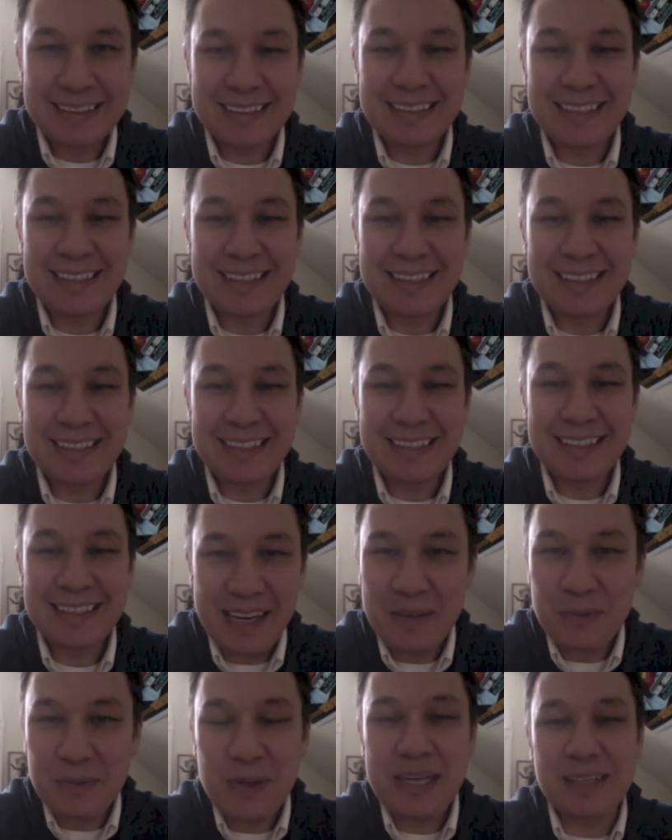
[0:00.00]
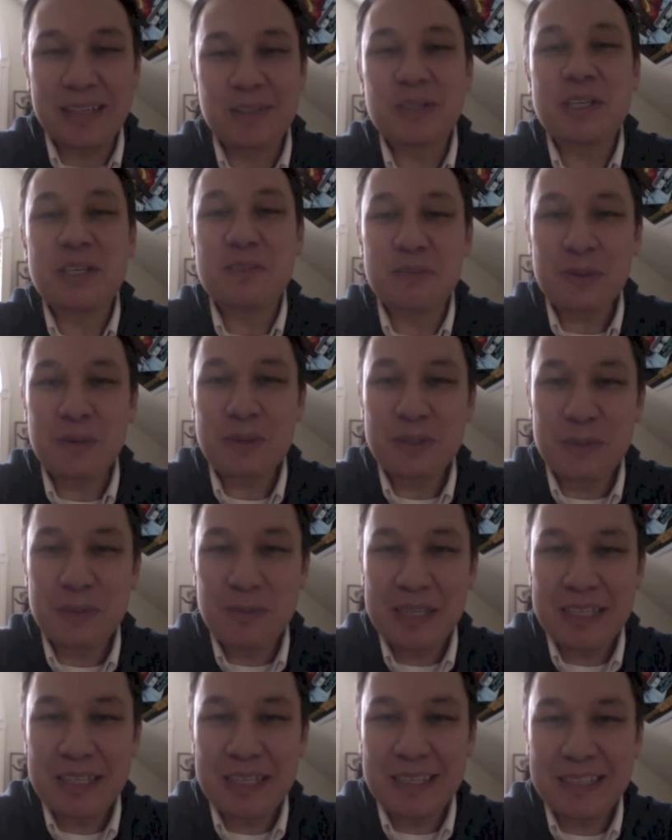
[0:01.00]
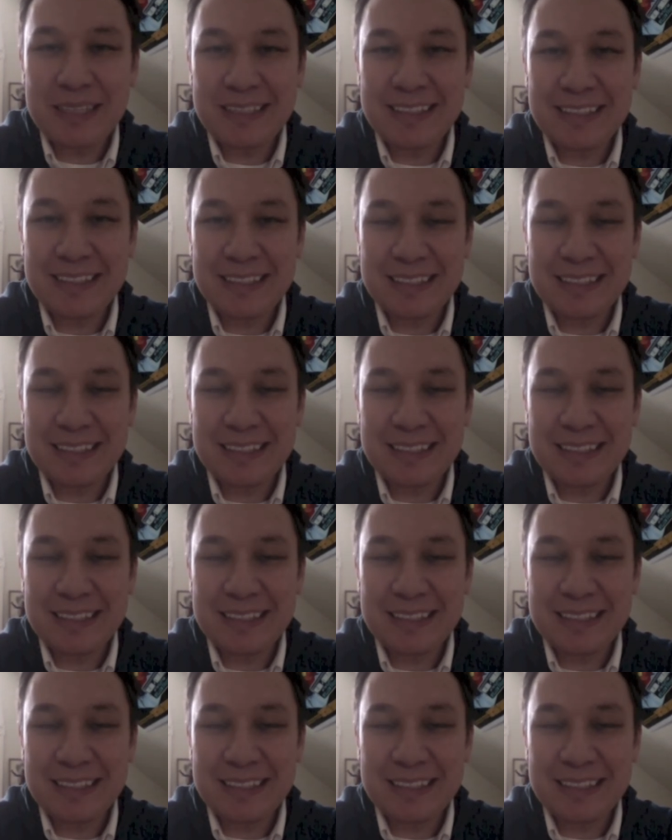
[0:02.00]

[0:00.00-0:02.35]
I can't wait. Looking forward to meeting